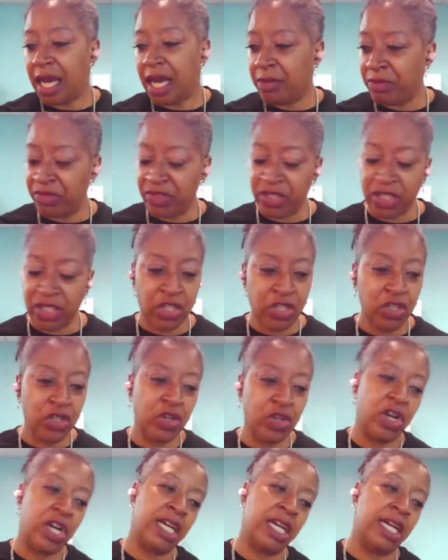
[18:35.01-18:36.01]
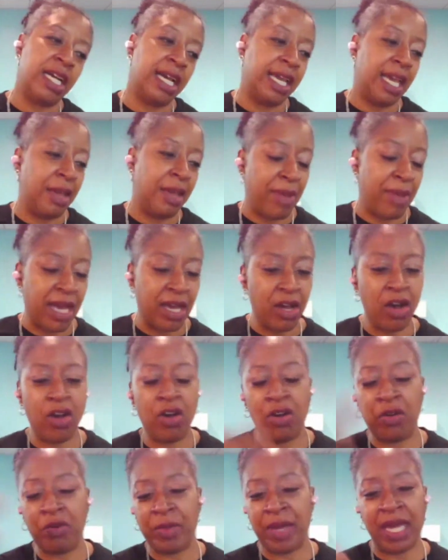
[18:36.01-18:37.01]
I moved to New York. I came back
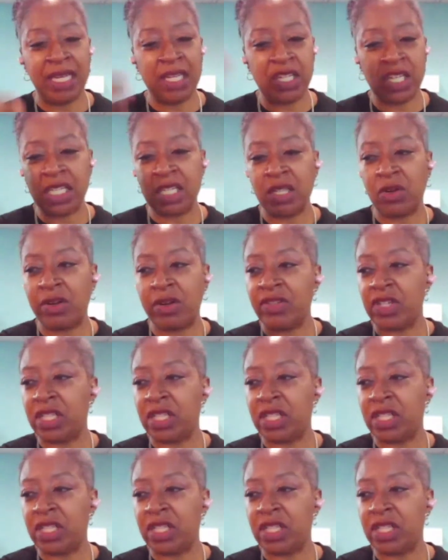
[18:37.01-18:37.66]
home and just